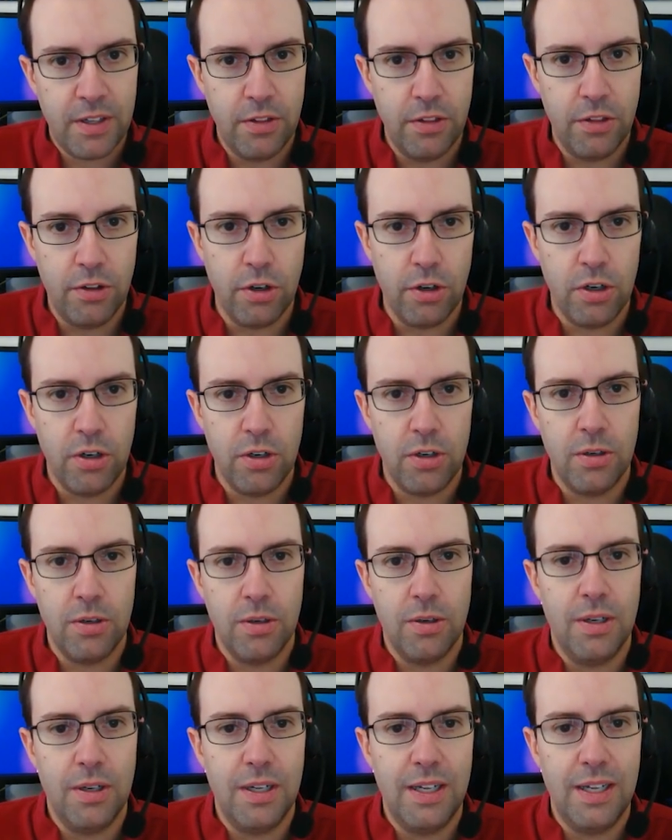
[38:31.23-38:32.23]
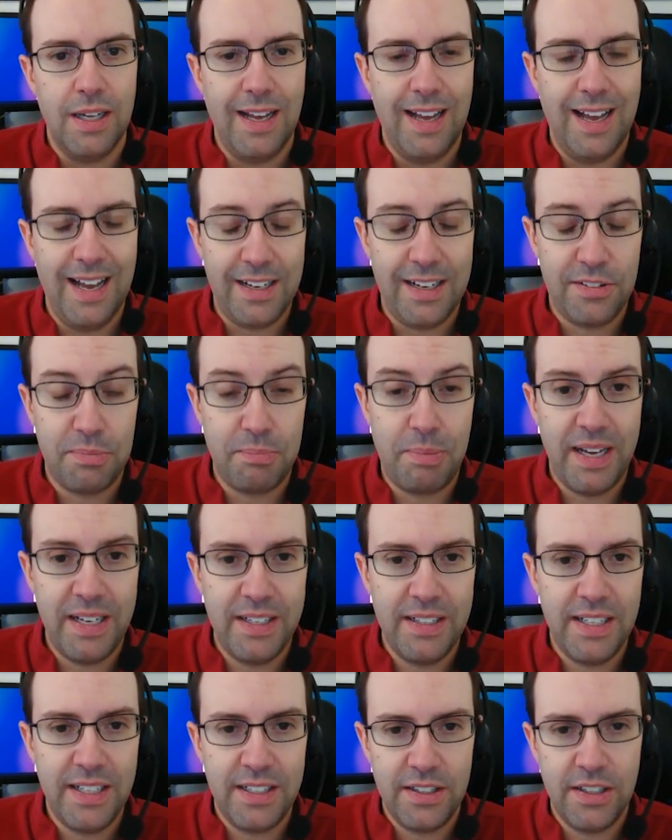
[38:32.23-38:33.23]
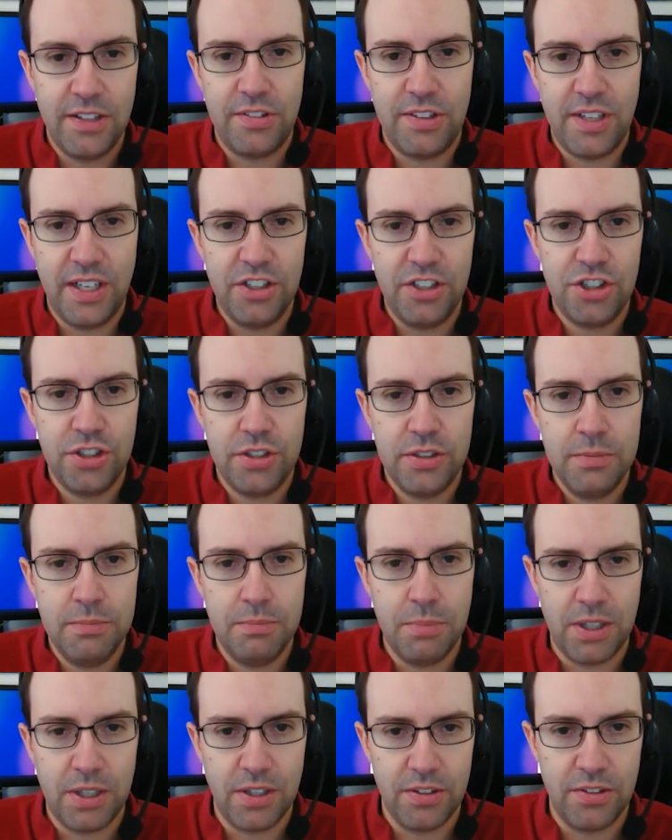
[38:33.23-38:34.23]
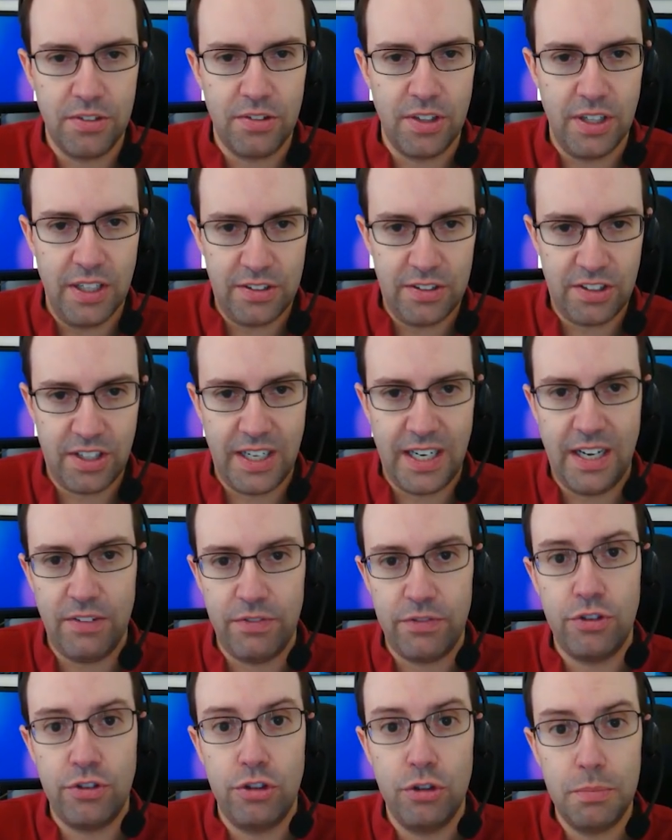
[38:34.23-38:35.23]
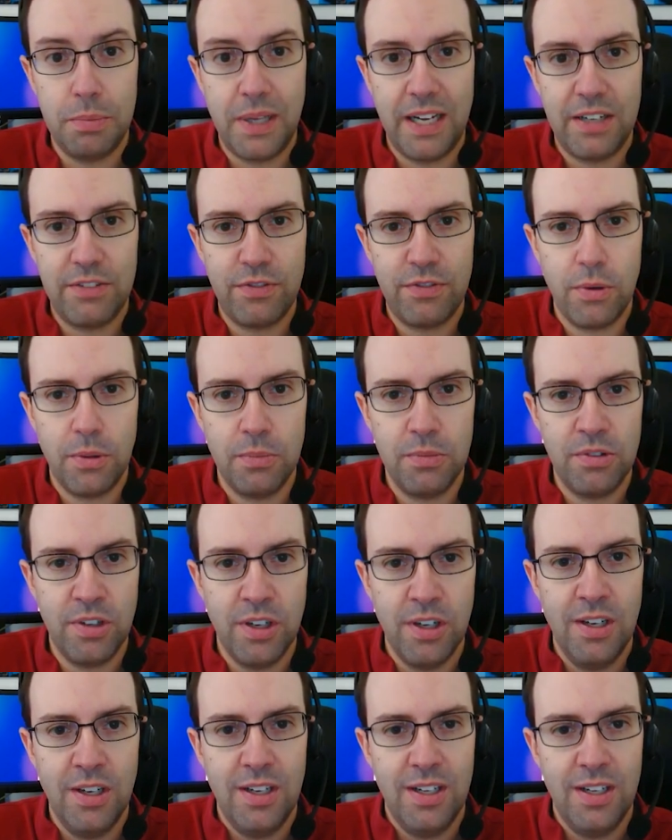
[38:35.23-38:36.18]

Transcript: They're expanding the station because it's going to have two platforms.